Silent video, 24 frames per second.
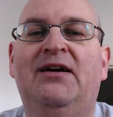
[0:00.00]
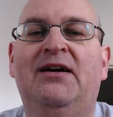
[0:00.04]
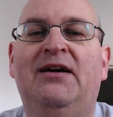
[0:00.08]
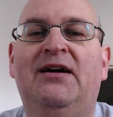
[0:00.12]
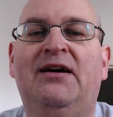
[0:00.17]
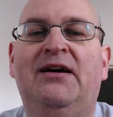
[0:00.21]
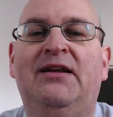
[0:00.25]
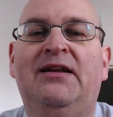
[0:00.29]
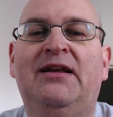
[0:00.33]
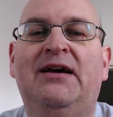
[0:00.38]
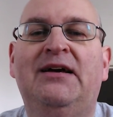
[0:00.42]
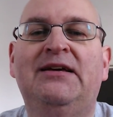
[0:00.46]

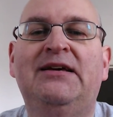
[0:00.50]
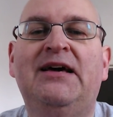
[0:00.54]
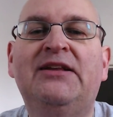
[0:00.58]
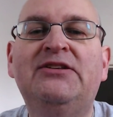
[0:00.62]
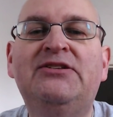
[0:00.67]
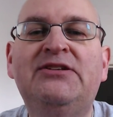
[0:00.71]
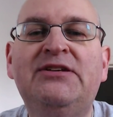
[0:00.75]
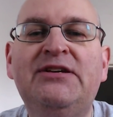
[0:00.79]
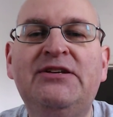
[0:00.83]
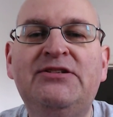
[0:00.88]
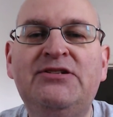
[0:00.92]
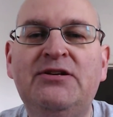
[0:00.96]
And I
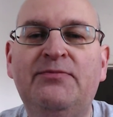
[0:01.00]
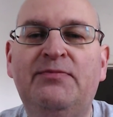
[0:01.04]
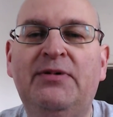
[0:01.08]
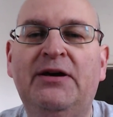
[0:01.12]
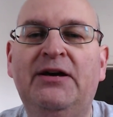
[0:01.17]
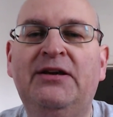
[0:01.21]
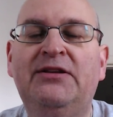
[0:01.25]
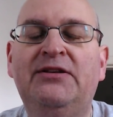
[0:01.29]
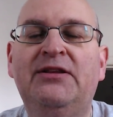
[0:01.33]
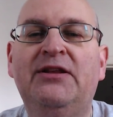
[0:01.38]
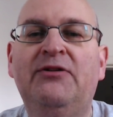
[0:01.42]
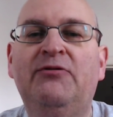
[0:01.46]

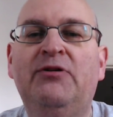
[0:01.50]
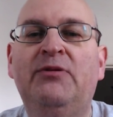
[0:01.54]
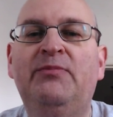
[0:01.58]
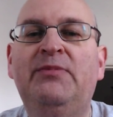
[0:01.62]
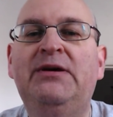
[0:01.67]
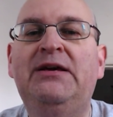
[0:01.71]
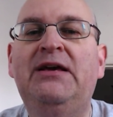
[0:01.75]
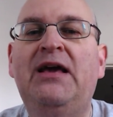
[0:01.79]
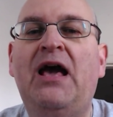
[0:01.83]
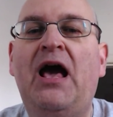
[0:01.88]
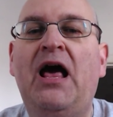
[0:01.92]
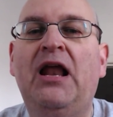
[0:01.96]
anticipate there will
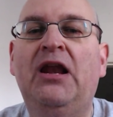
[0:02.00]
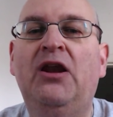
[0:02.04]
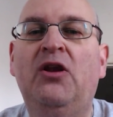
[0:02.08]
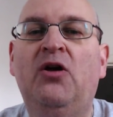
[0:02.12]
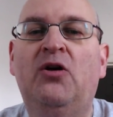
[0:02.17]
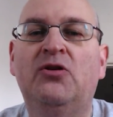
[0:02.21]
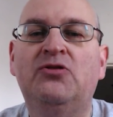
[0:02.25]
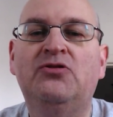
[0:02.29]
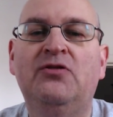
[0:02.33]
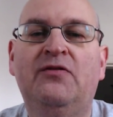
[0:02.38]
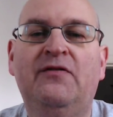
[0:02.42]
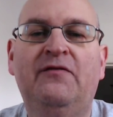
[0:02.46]
be a
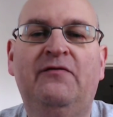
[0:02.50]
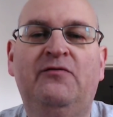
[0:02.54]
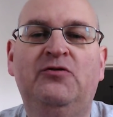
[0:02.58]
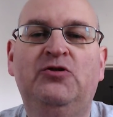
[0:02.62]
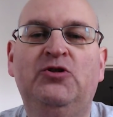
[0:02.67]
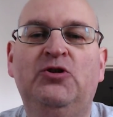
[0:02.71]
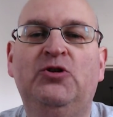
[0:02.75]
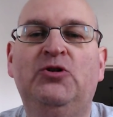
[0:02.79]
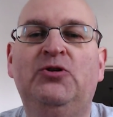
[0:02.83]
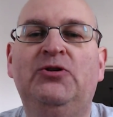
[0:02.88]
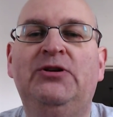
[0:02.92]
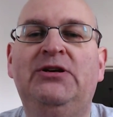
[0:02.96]
lot of
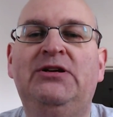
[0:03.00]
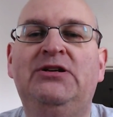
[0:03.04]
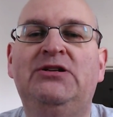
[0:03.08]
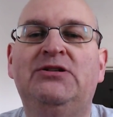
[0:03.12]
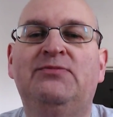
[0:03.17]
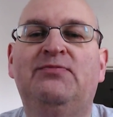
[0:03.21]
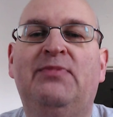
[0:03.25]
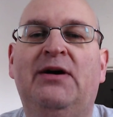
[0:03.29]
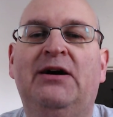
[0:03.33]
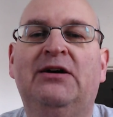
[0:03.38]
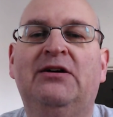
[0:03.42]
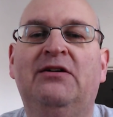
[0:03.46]
journeys
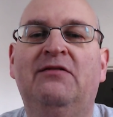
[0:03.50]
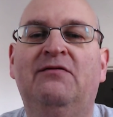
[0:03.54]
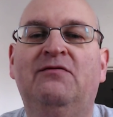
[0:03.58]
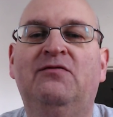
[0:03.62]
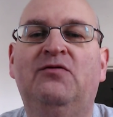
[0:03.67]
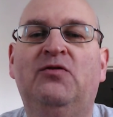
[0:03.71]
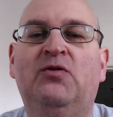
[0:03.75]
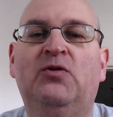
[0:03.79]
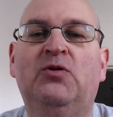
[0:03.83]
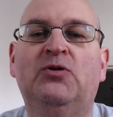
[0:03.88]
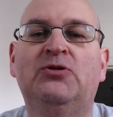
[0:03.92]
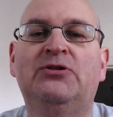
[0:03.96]
back and
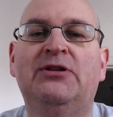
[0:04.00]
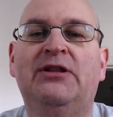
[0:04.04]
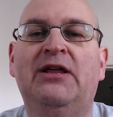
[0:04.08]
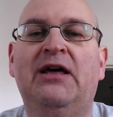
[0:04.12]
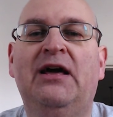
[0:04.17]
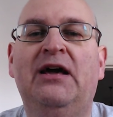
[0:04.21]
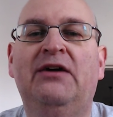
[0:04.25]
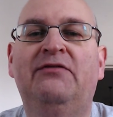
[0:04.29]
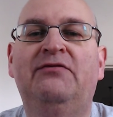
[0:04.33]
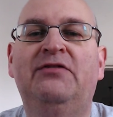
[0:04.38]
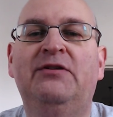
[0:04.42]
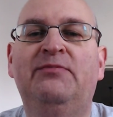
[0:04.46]
forth to the
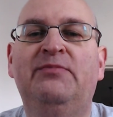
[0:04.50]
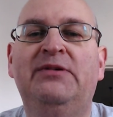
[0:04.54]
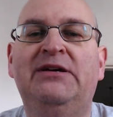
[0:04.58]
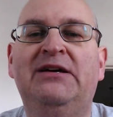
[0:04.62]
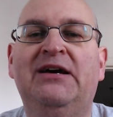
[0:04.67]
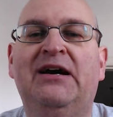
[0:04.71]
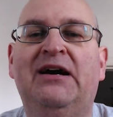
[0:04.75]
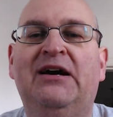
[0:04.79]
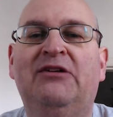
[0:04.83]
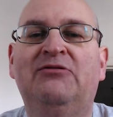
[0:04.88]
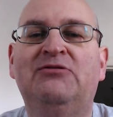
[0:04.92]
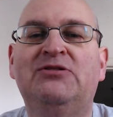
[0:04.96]
Hereford
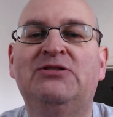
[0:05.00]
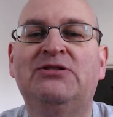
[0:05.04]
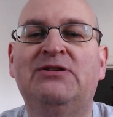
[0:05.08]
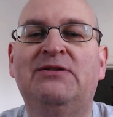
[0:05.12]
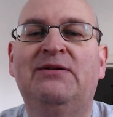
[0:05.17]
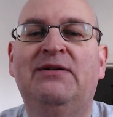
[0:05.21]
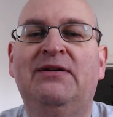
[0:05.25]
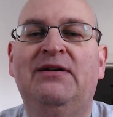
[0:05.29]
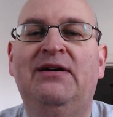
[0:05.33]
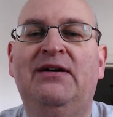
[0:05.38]
Beer House,